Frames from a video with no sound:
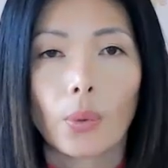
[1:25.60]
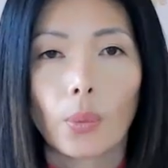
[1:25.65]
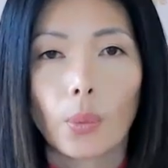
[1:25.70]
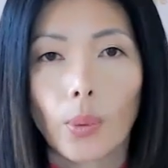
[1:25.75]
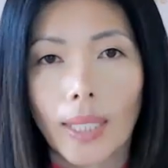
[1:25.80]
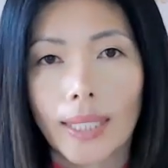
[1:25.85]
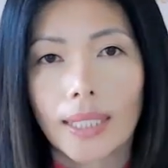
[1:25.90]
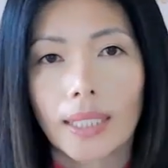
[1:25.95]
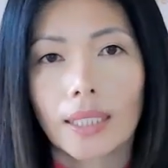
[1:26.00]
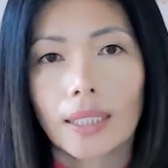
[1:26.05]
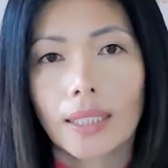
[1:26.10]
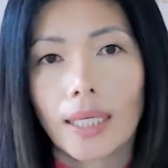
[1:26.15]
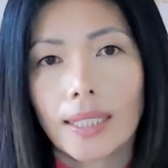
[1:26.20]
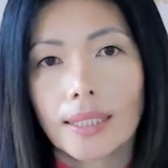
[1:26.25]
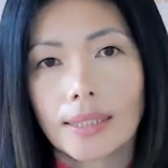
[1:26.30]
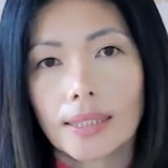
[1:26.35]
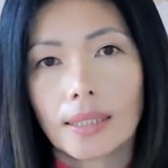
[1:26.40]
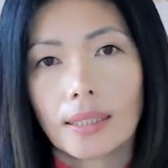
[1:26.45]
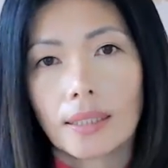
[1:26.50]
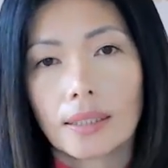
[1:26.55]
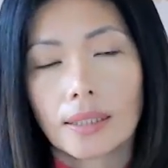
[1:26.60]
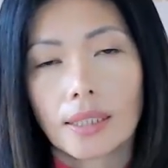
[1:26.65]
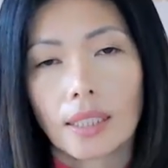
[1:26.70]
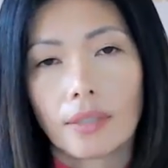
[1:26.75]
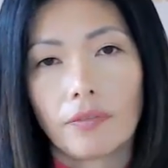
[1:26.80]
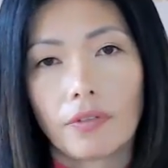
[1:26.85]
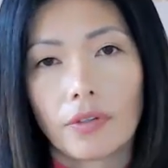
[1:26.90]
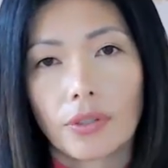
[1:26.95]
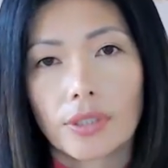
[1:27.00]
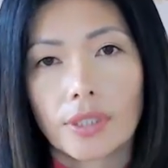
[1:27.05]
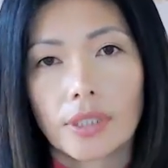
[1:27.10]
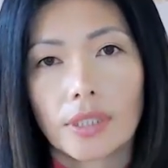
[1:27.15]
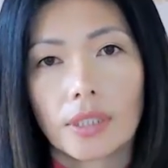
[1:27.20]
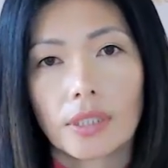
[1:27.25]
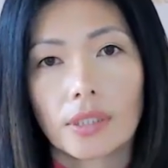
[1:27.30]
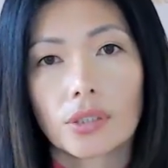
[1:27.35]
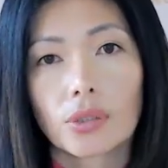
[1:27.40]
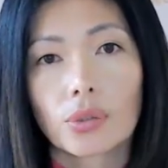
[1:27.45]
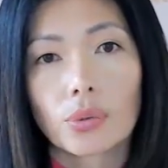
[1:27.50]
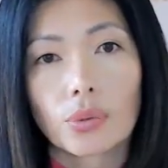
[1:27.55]
Recognizing this diversity
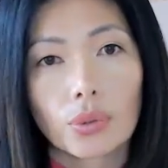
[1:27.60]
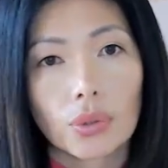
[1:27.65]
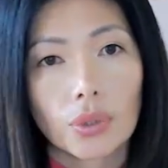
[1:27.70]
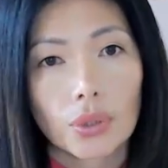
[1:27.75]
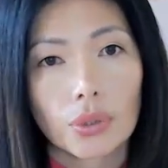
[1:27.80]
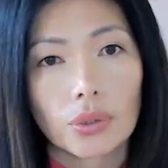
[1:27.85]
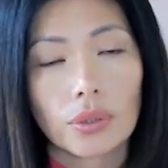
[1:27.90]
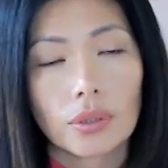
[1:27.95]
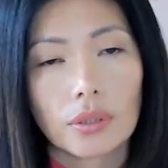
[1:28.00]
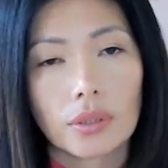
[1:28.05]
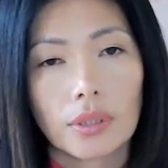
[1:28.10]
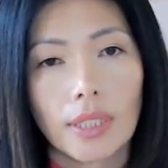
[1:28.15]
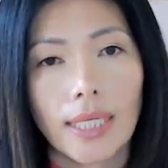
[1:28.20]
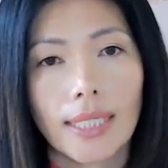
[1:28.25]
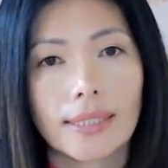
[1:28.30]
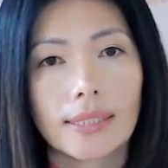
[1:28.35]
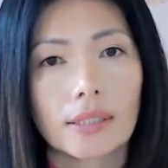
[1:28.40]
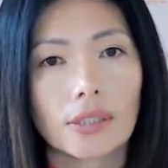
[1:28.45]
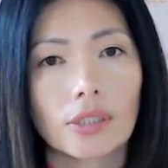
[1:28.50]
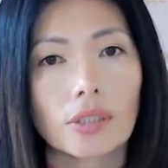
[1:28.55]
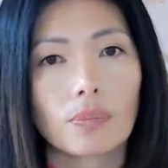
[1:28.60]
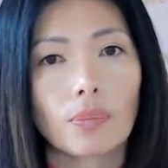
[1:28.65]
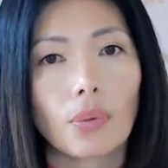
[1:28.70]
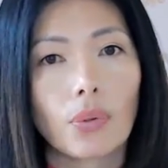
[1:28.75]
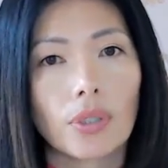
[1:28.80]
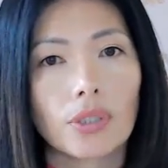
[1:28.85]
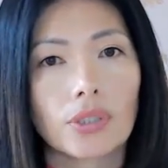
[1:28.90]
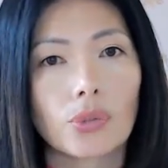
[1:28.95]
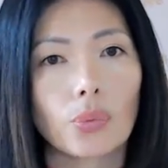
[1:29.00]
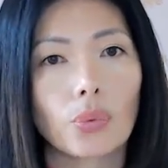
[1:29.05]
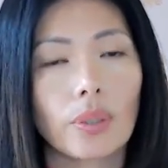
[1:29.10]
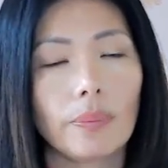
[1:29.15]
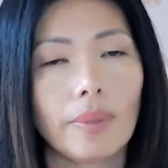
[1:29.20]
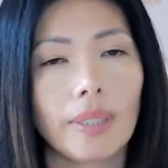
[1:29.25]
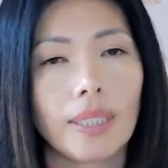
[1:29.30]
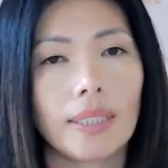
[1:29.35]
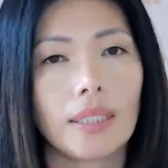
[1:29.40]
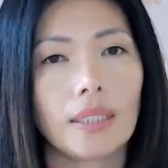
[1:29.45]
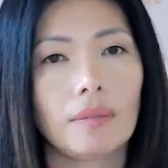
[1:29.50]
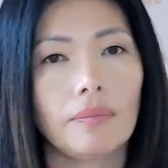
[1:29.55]
is crucial as it supports
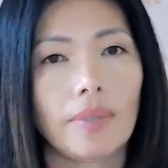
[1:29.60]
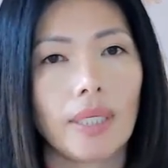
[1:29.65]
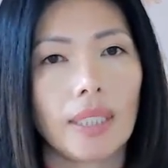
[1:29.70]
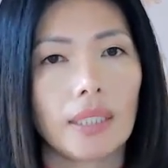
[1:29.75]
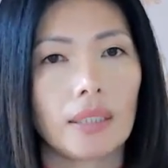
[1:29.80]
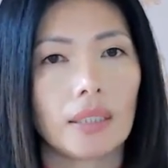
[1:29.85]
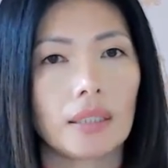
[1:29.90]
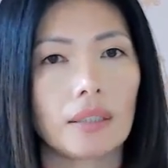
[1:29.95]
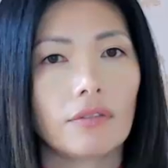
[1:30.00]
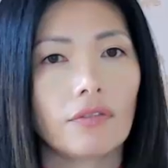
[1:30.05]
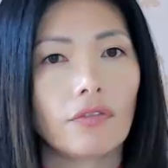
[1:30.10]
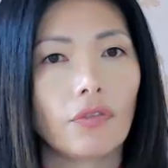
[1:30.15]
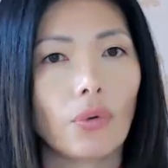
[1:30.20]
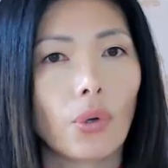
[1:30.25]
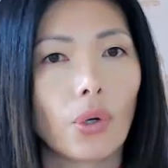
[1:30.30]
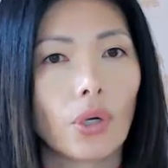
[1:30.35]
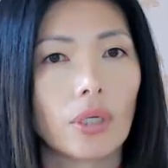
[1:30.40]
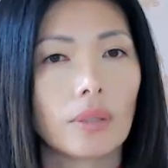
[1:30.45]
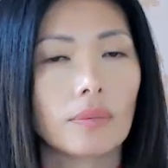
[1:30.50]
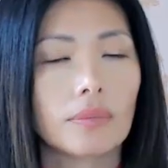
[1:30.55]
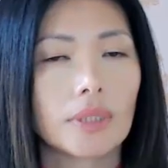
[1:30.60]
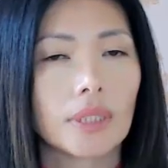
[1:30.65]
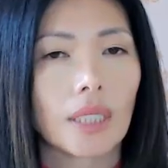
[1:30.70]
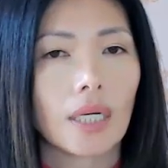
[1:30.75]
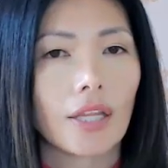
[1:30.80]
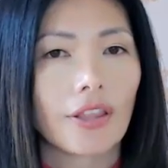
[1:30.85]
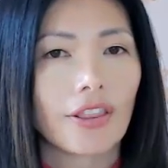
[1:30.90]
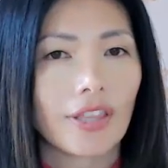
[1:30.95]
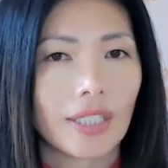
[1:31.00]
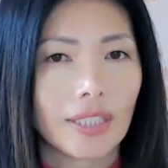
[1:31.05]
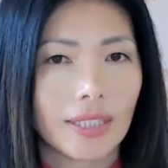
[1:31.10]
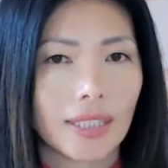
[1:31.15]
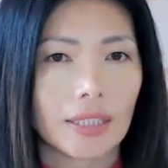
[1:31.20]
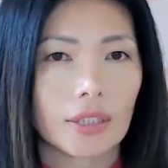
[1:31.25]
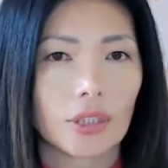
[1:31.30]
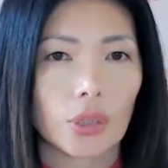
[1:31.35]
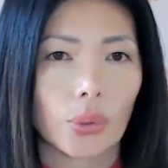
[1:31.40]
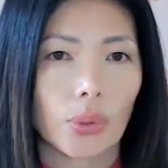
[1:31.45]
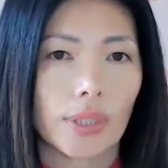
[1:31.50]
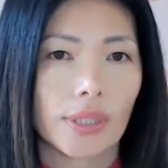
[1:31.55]
women in making informed, authentic
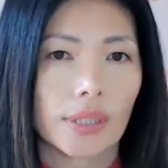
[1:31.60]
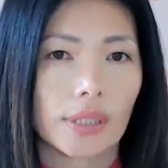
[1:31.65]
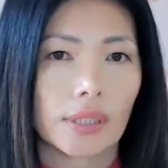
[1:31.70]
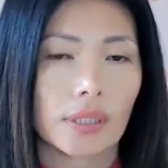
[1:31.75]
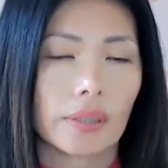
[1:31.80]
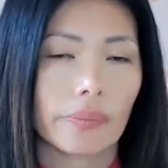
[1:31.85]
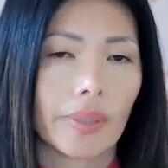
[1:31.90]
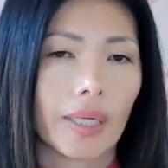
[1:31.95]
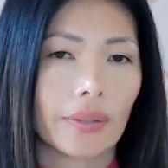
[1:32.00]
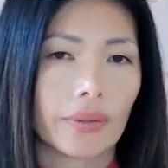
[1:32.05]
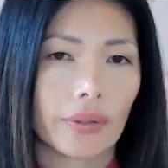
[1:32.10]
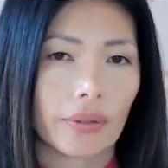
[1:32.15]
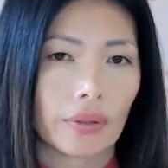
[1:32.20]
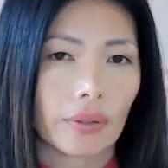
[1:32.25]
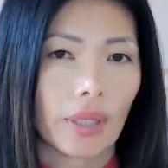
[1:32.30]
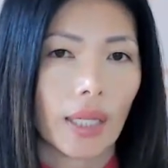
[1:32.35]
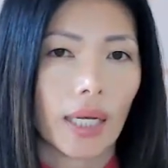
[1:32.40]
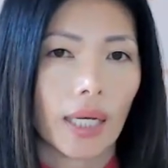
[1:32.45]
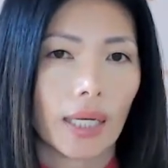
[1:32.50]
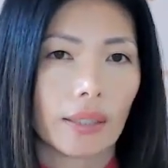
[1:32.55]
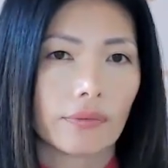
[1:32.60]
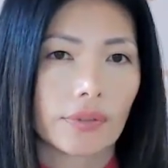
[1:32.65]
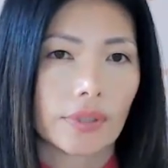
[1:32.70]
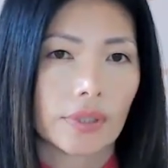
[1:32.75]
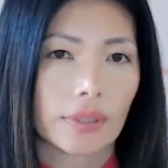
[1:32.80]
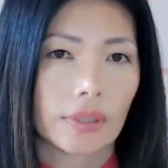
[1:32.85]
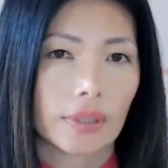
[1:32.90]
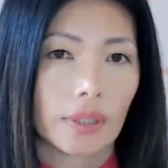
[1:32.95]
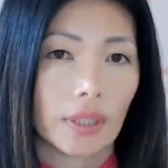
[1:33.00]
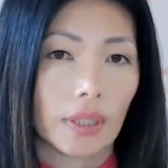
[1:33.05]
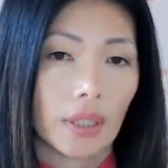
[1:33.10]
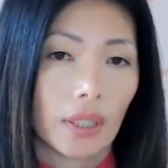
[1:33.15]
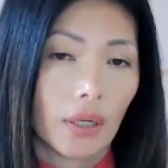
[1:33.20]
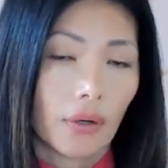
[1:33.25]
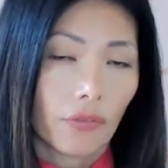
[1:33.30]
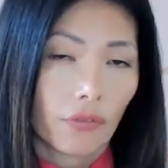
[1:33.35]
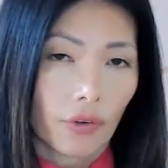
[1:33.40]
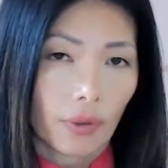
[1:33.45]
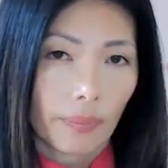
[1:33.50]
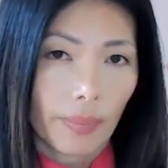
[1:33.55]
choices about their lives.
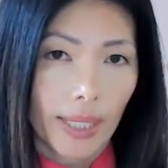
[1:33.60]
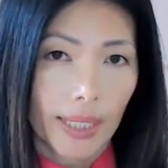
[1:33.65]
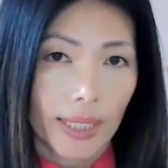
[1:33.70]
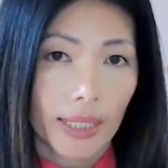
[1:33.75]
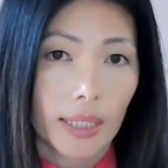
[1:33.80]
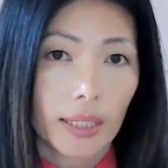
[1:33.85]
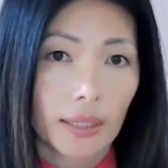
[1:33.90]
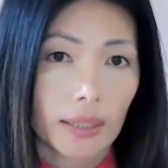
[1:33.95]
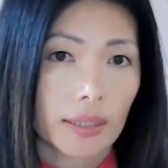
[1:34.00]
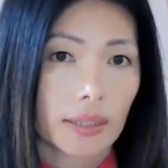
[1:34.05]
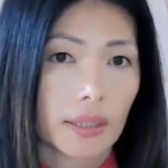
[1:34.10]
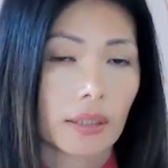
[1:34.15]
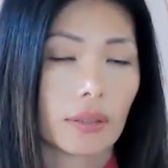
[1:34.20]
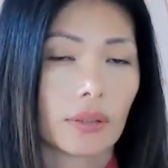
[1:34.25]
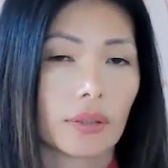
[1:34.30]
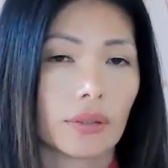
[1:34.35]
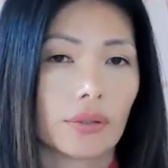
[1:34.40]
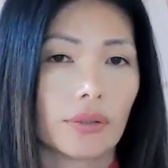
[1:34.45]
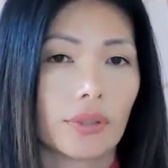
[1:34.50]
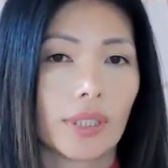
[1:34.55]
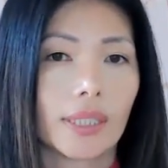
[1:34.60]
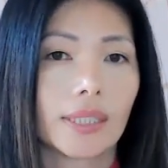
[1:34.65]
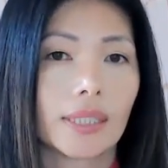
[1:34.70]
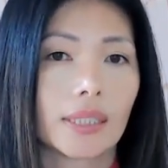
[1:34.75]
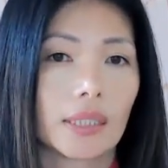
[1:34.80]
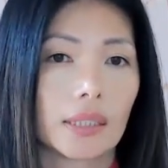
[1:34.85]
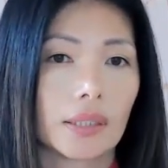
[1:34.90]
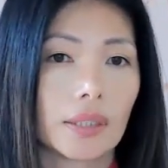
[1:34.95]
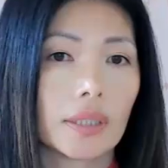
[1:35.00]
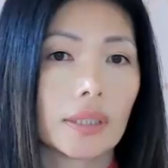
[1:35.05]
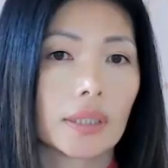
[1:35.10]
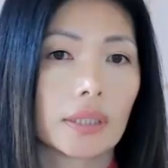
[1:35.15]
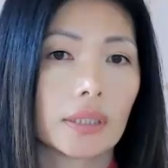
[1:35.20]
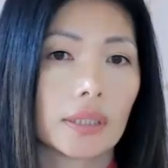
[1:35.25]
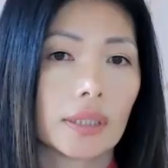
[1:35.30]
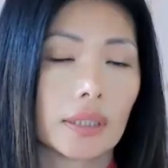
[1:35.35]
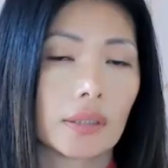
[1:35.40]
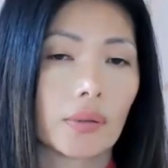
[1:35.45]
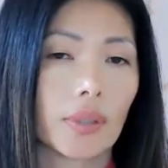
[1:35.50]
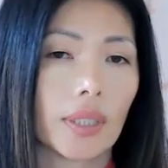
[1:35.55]
For many, this includes a serious
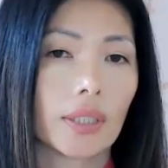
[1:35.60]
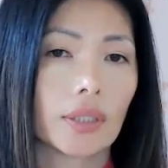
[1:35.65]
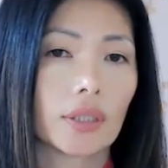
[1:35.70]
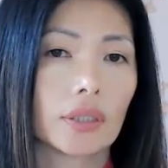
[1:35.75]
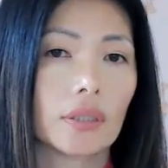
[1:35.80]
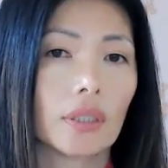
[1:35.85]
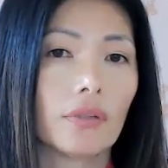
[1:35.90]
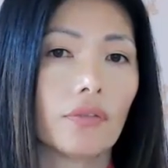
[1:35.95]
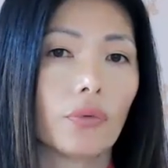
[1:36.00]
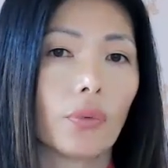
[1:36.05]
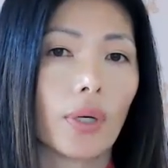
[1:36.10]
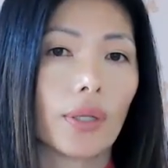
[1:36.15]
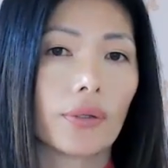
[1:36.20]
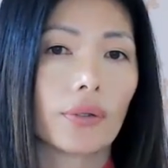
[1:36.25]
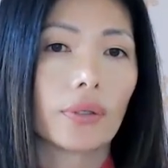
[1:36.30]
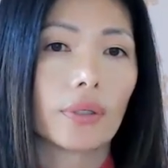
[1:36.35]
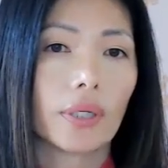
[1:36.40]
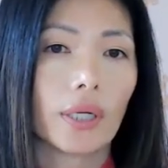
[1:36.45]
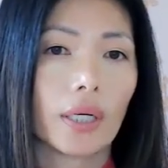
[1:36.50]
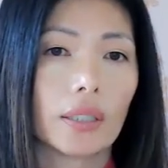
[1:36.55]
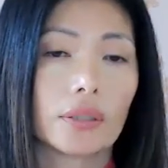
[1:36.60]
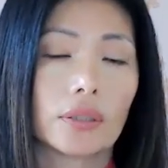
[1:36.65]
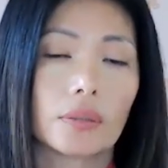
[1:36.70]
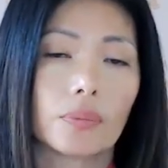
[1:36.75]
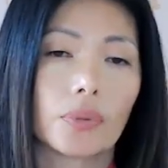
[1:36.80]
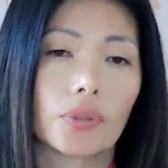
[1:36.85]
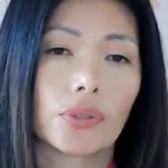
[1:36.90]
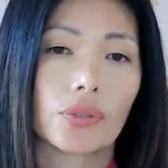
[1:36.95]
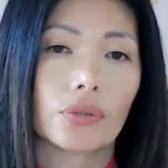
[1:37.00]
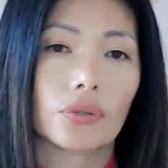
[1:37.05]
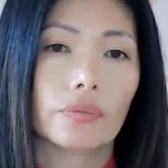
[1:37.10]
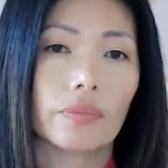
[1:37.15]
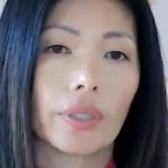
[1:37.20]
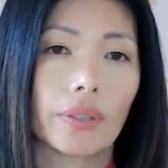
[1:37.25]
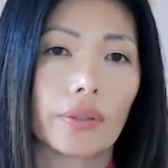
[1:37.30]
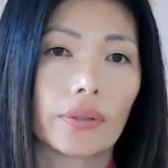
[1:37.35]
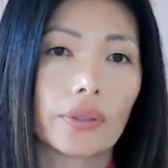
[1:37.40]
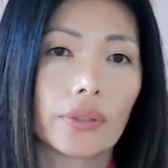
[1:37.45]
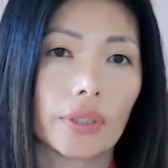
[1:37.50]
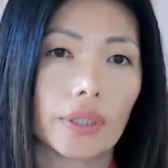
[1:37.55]
consideration of whether or not to pursue
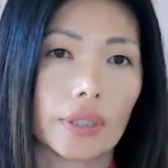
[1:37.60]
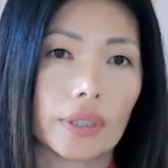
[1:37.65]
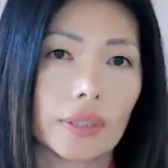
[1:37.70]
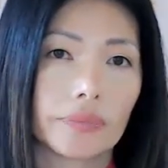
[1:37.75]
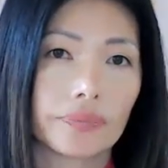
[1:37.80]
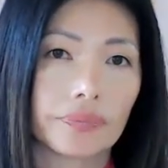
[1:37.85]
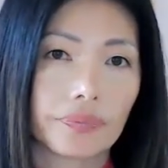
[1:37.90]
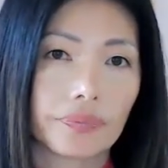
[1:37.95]
motherhood.